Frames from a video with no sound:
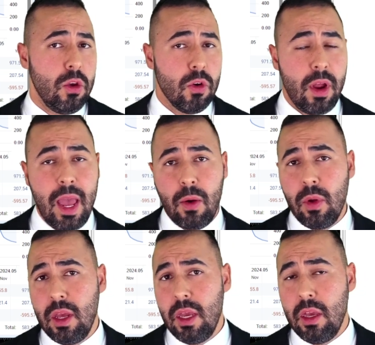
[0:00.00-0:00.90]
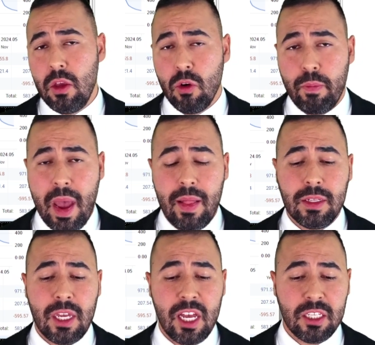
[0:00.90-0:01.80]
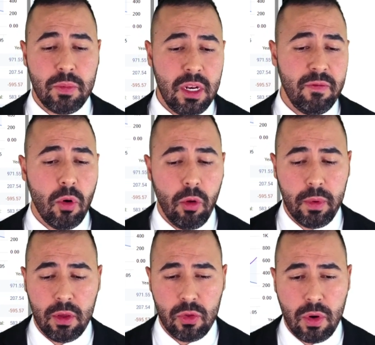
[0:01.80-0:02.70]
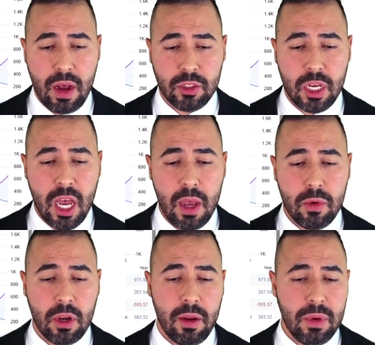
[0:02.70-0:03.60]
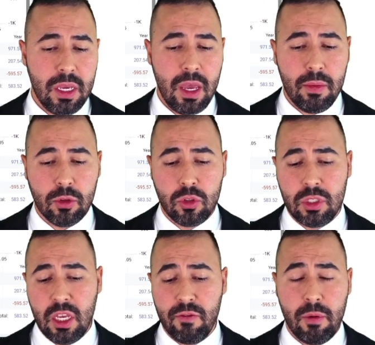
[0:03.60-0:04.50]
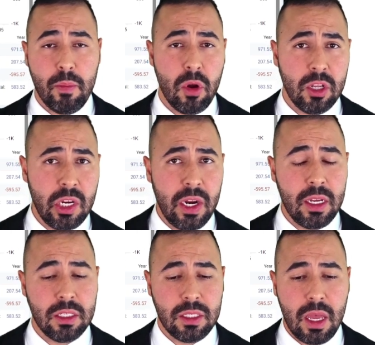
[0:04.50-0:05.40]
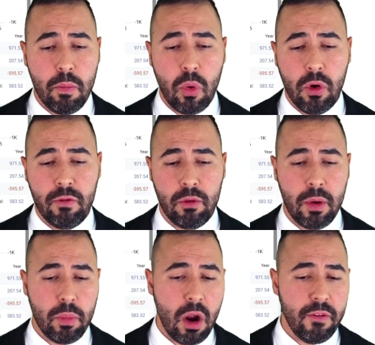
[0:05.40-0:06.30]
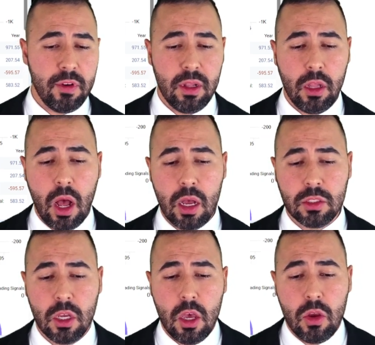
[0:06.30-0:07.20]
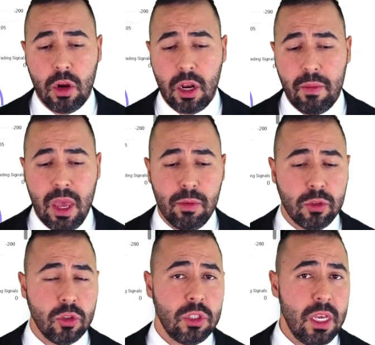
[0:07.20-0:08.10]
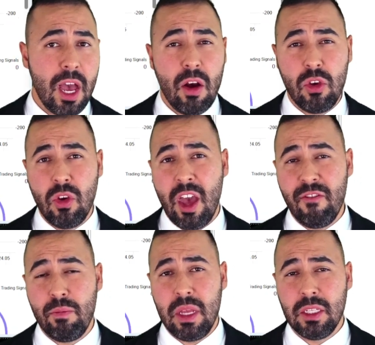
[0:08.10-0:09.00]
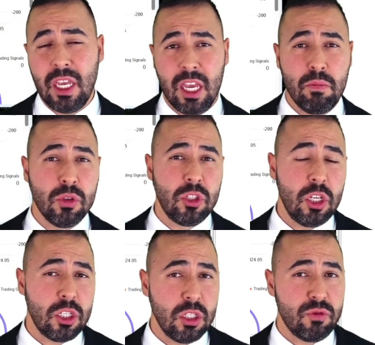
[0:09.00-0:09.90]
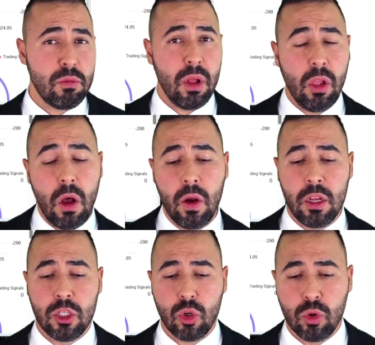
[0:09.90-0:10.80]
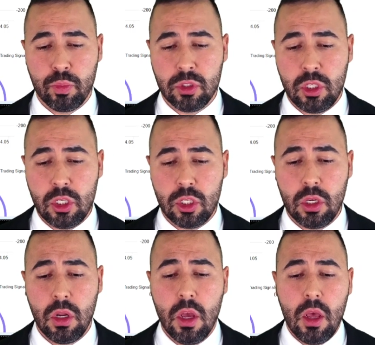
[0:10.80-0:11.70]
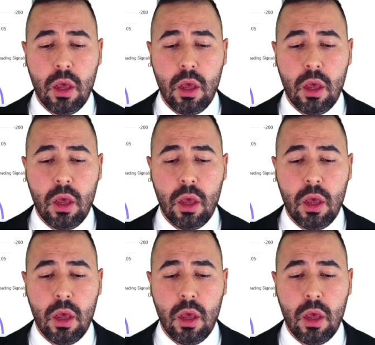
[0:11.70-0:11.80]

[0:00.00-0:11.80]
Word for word: your equity, your balance has been evolving throughout time. You're going to be able to see it from a monetary standpoint, from a profit and loss. You're going to be able to see how you have been taking positions from a long and short position